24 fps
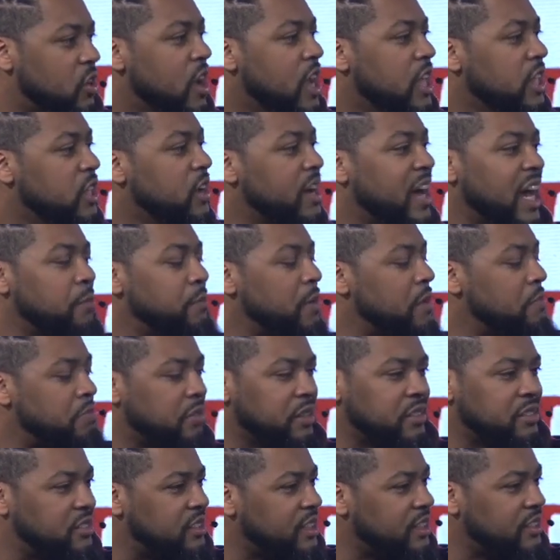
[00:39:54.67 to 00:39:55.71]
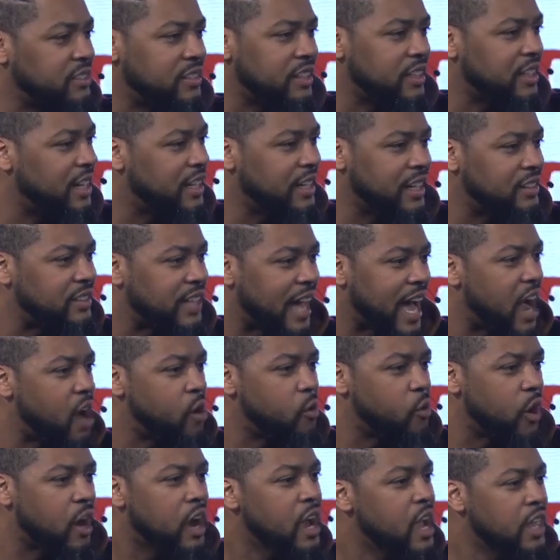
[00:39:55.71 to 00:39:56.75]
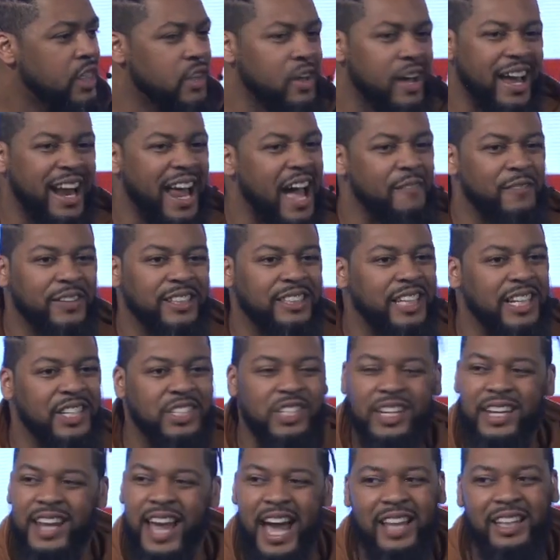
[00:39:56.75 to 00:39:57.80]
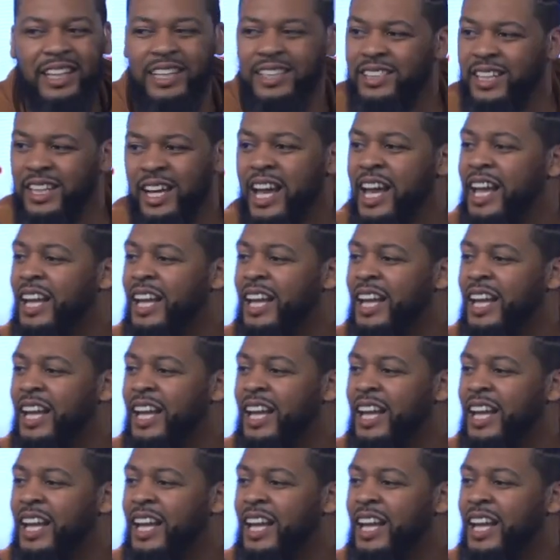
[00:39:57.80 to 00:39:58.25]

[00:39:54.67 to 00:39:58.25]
You got to be persistent in this hour. You got to have intentionality.